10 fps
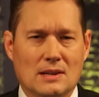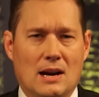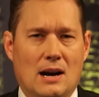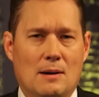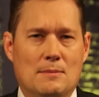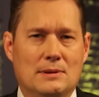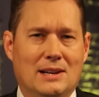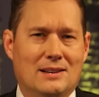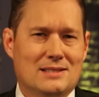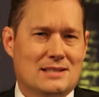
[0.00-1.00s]
He's
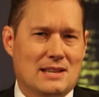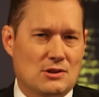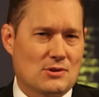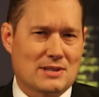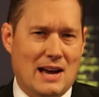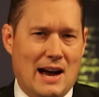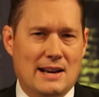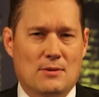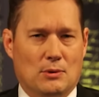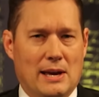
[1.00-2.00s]
a centrist guy.
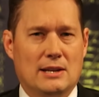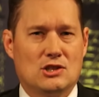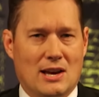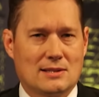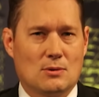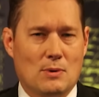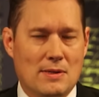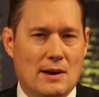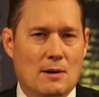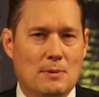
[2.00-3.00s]
Never really had a chance to
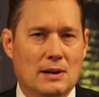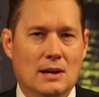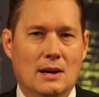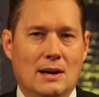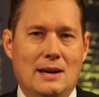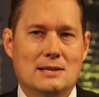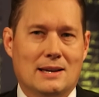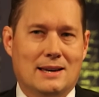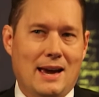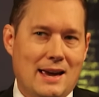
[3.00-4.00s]
win there. But he's
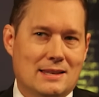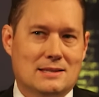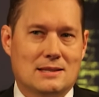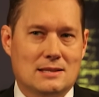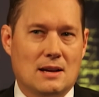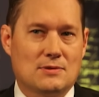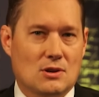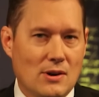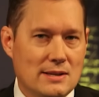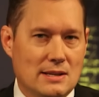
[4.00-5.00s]
like, hey, this stuff's
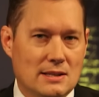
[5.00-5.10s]
crazy.